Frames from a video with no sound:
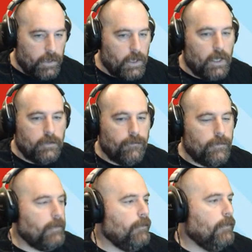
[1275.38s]
content
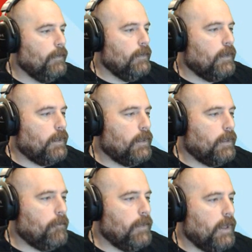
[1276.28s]
there.
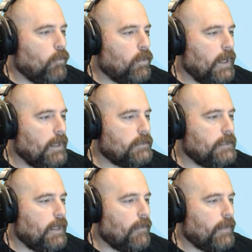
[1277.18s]
And we'll kind of
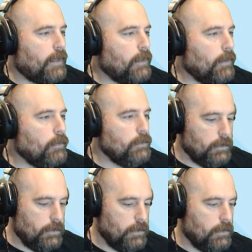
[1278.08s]
see how that
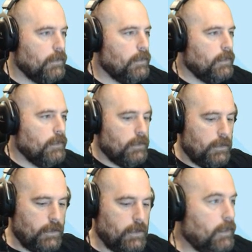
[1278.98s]
goes.
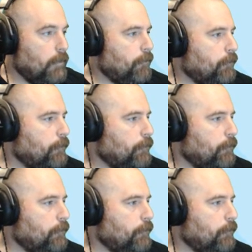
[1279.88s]
I